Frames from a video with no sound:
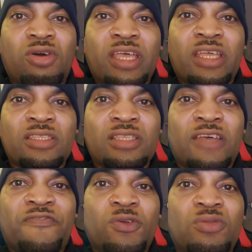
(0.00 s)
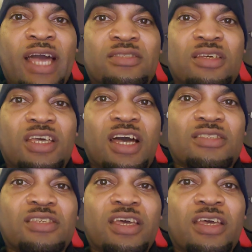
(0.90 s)
and if you like the
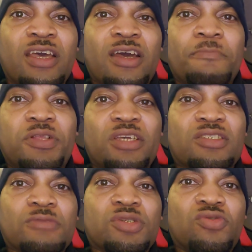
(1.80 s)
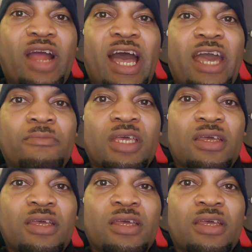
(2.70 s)
content, please subscribe,